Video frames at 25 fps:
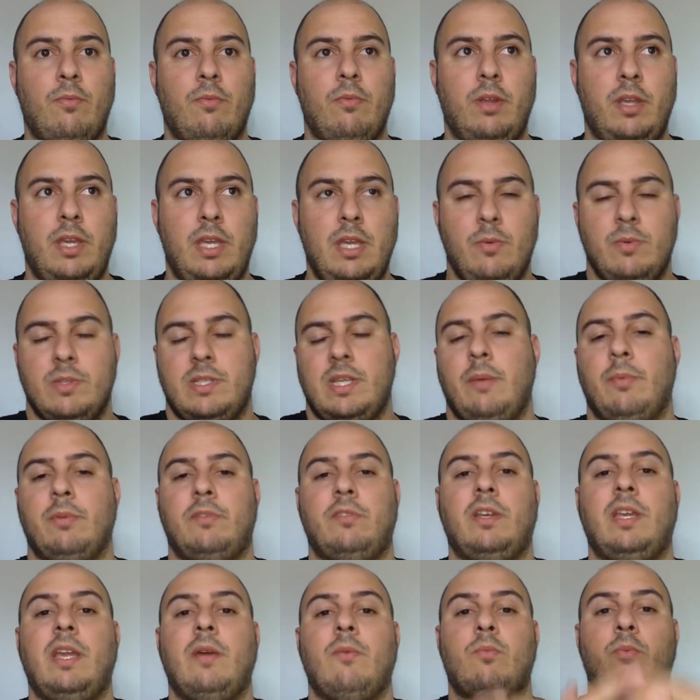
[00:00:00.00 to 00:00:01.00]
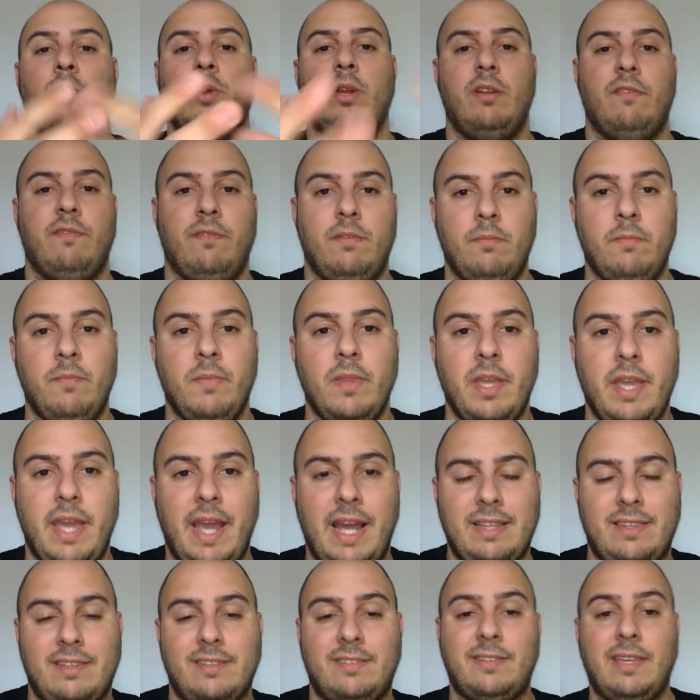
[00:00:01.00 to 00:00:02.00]
he was able to get rid of them
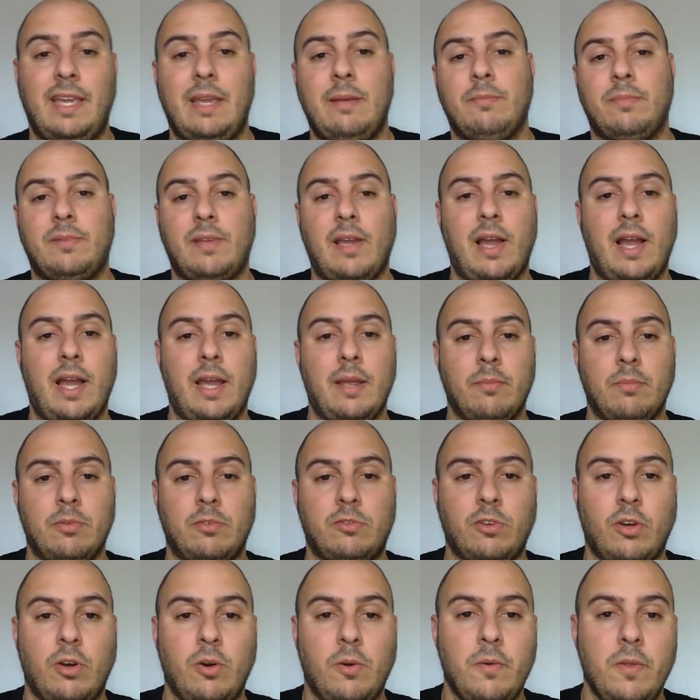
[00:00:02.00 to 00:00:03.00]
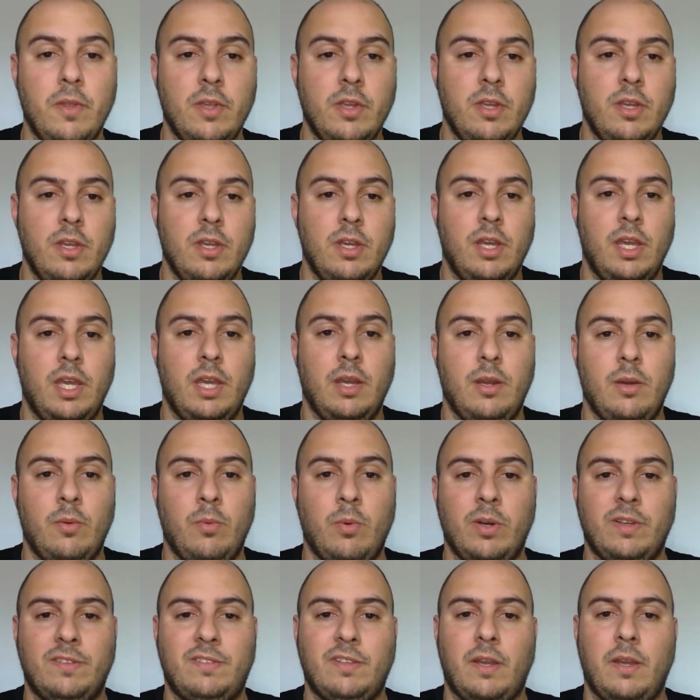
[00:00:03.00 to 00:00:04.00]
at the same time. So it
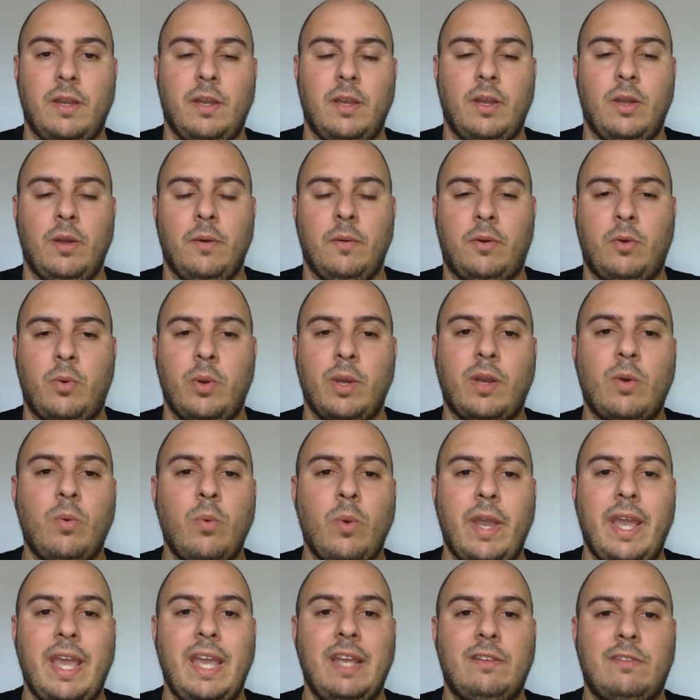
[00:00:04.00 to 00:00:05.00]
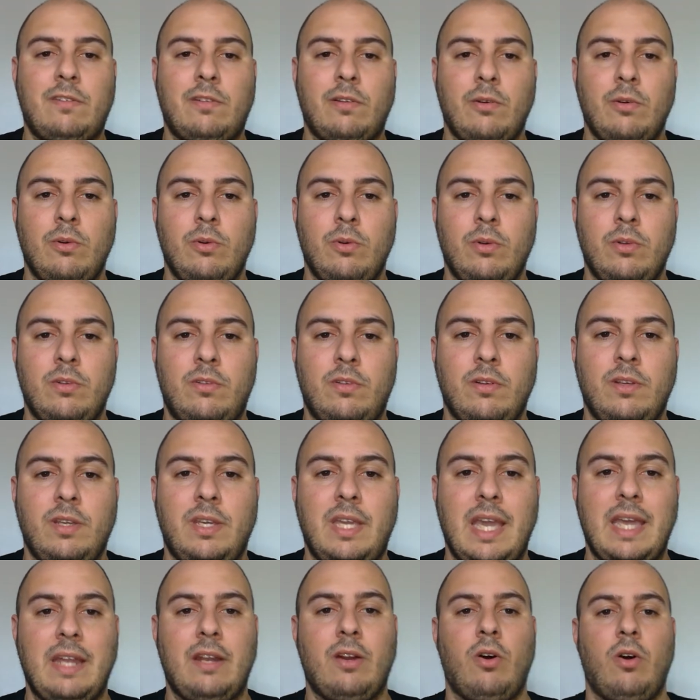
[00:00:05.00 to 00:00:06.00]
was a quick way to
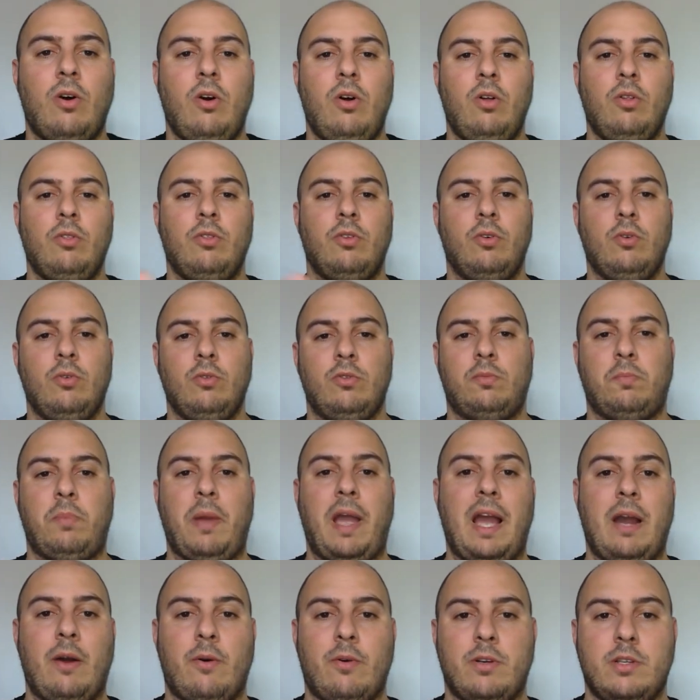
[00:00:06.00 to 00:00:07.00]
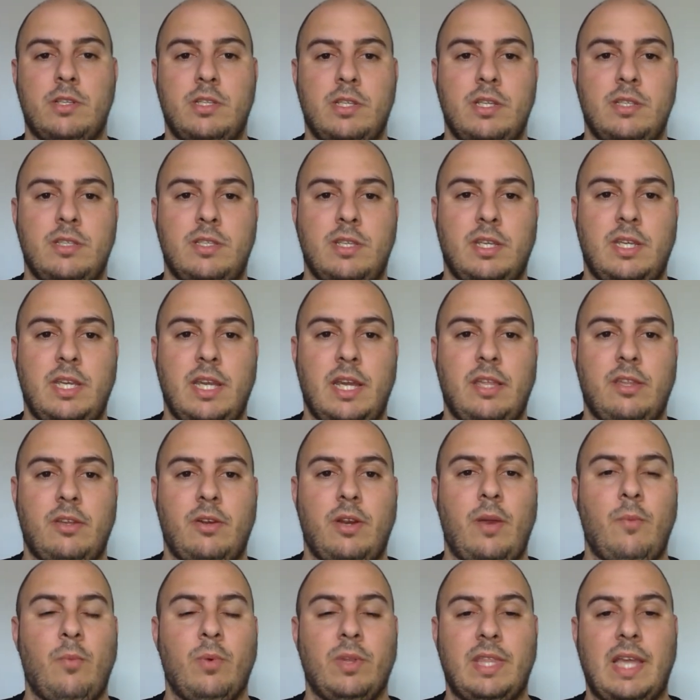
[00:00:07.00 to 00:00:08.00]
get all those powers in together
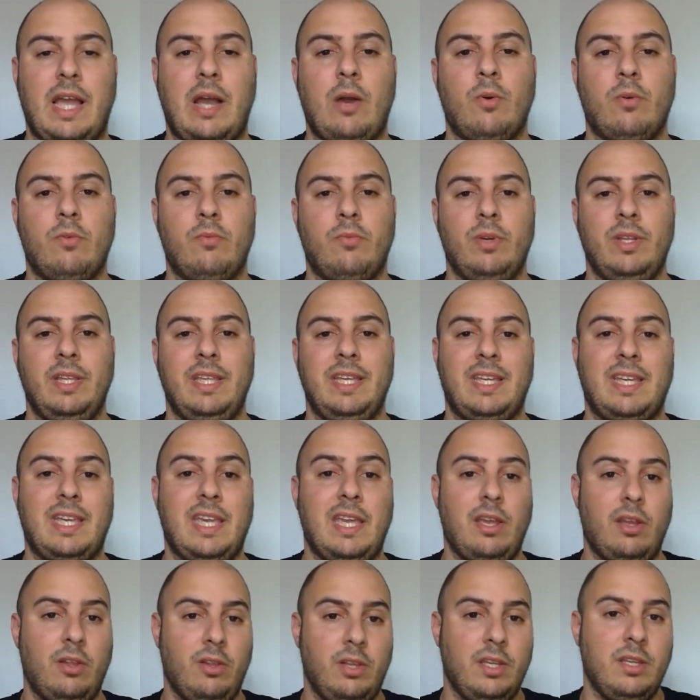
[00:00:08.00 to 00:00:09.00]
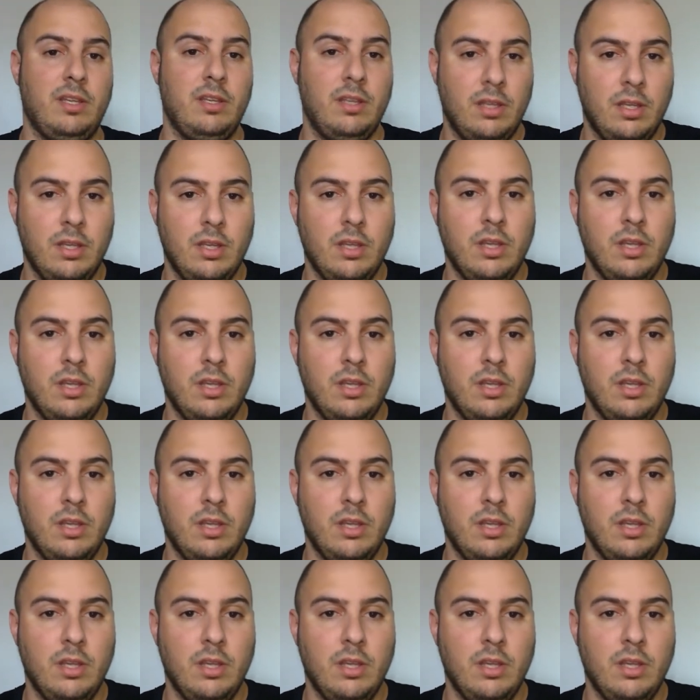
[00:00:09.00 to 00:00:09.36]
and without really killing